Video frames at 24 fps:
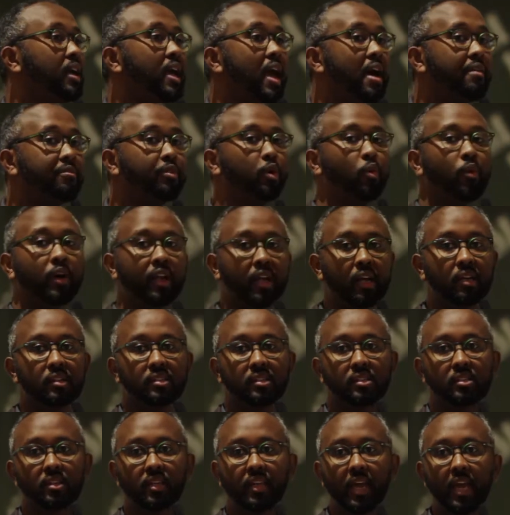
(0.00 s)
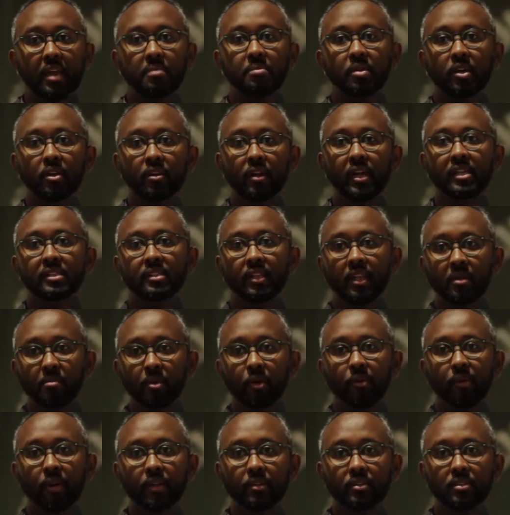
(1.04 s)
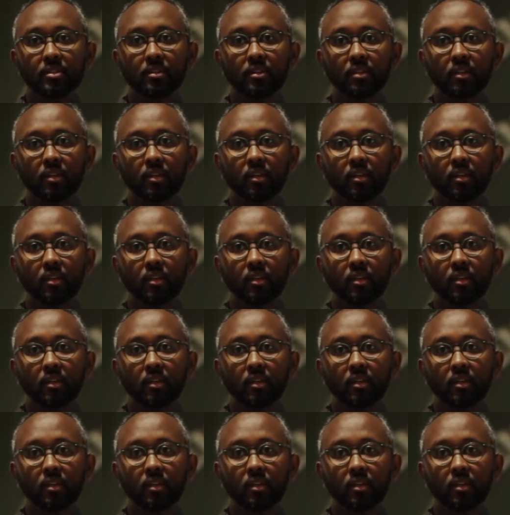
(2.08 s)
everyone else came here as an immigrant